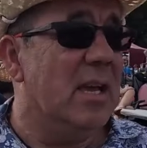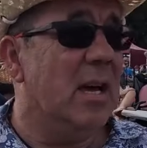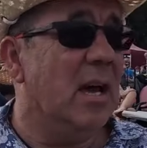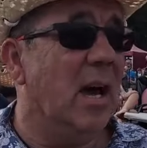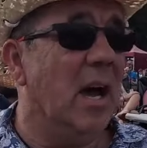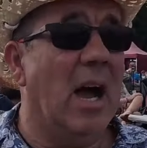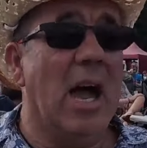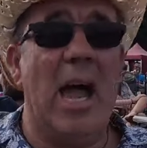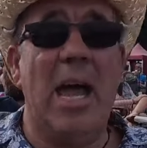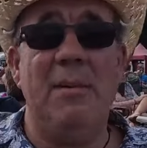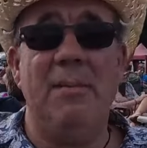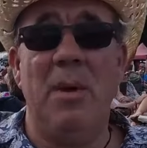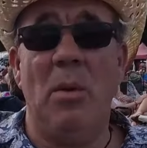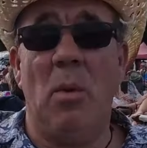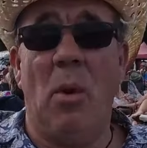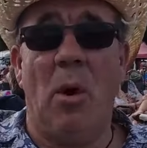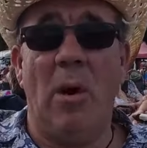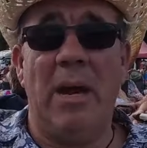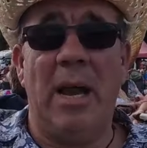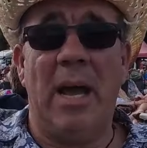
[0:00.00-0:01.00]
uh, Amy
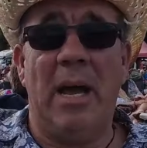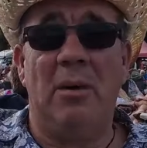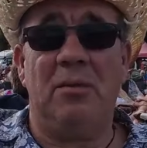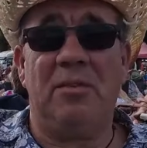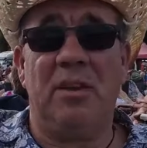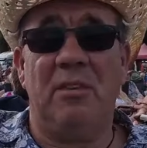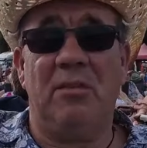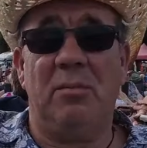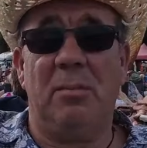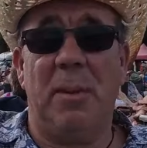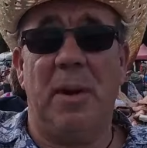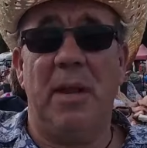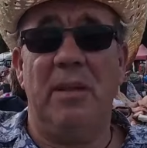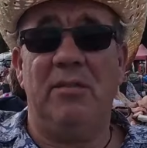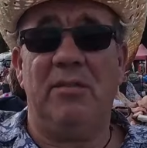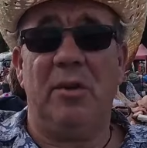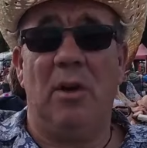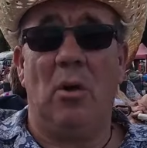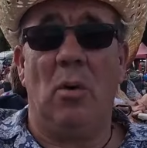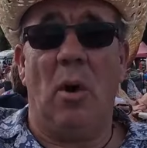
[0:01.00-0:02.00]
Winehouse
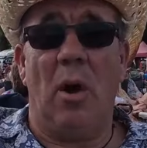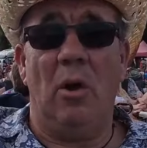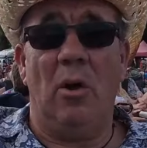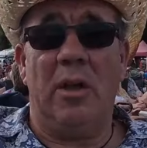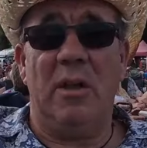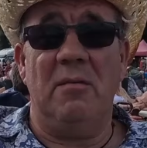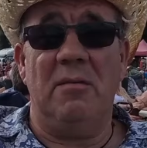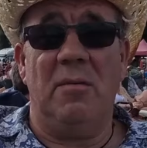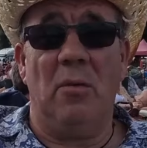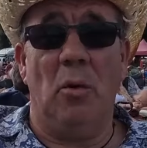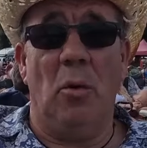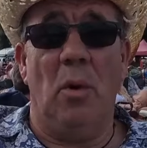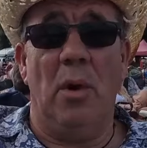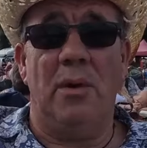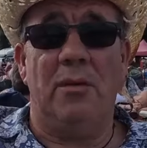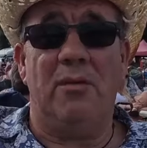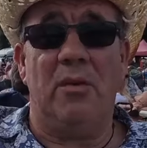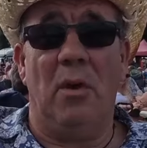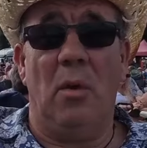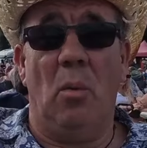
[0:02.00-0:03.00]
experience, so quite looking forward
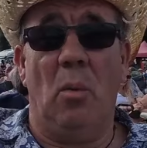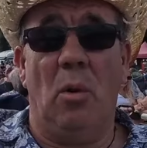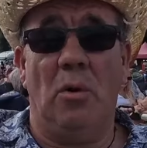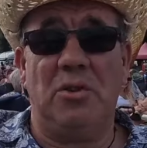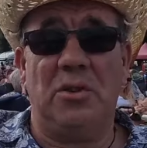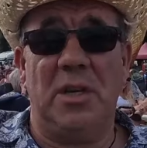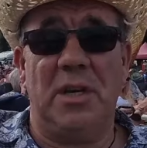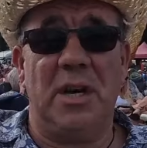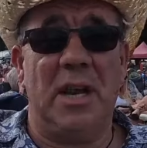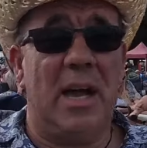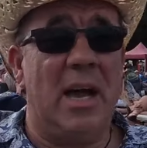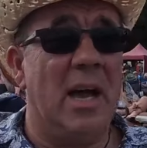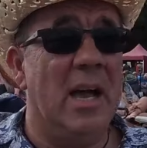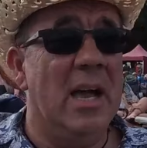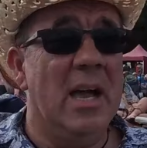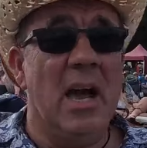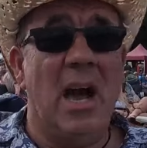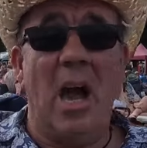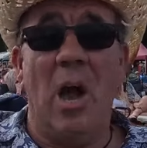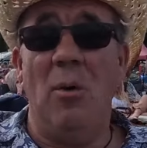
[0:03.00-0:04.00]
to watching that.
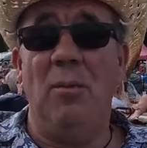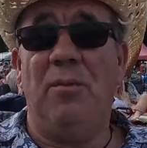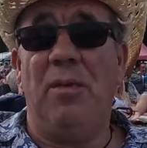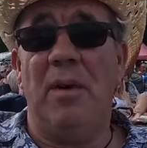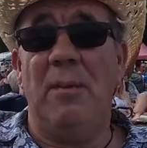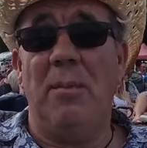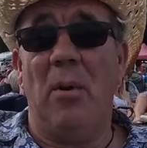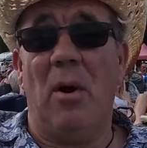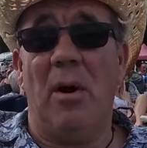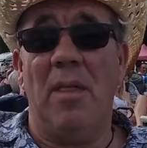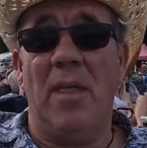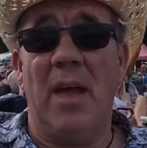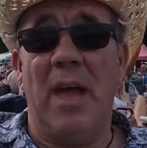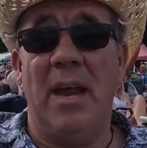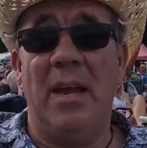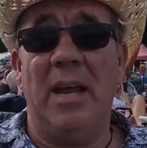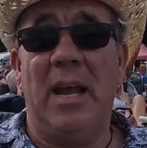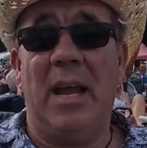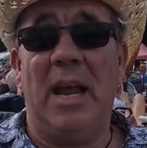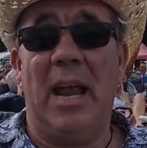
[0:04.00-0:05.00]
Hopefully, by
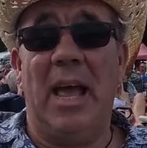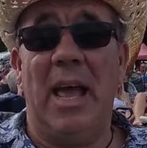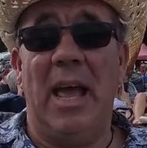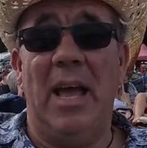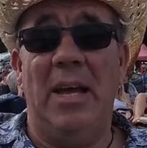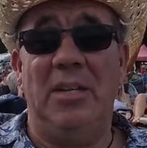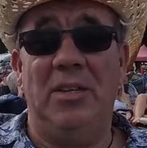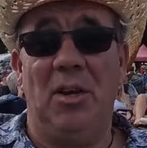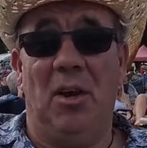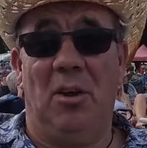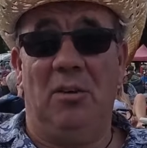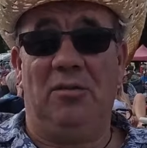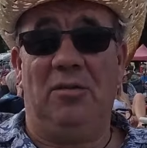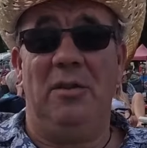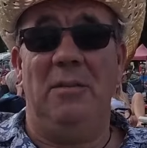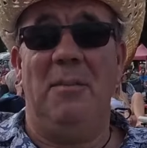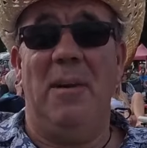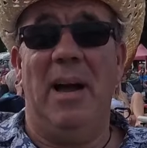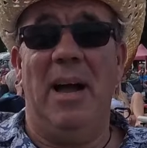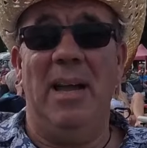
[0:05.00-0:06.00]
then, Claire and
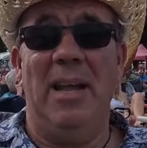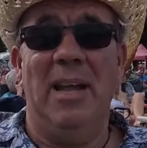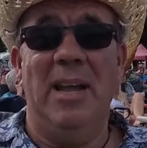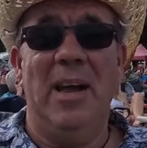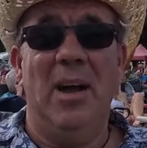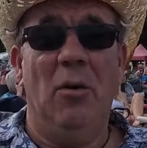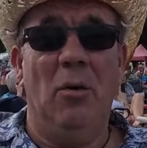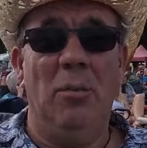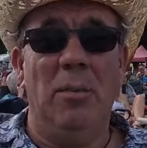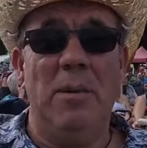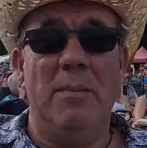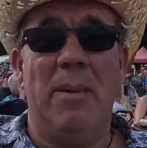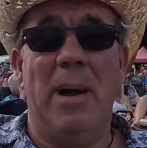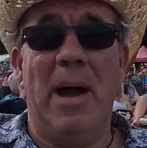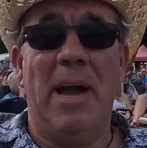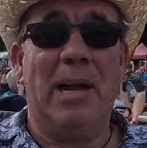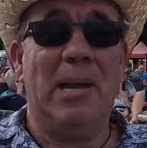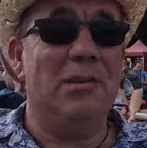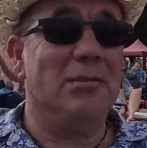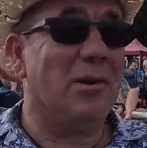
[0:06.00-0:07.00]
Darcy May will be
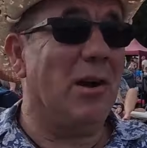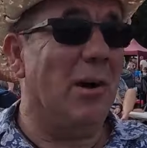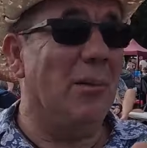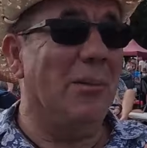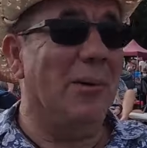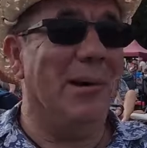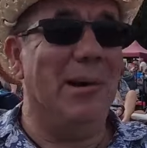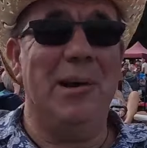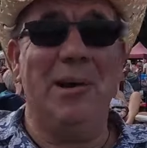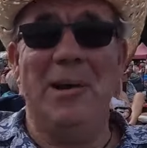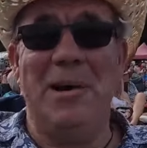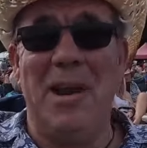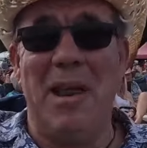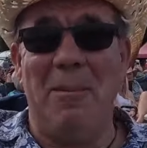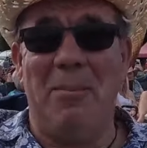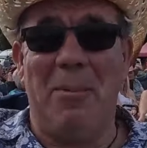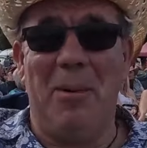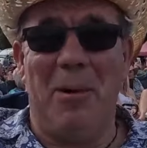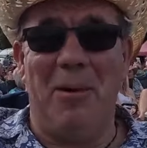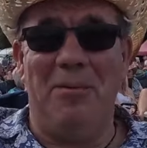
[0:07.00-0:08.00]
back because I want to
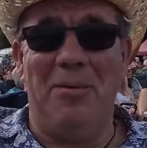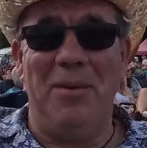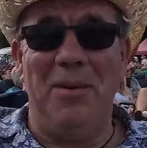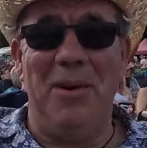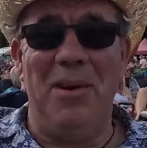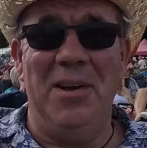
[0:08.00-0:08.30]
nip off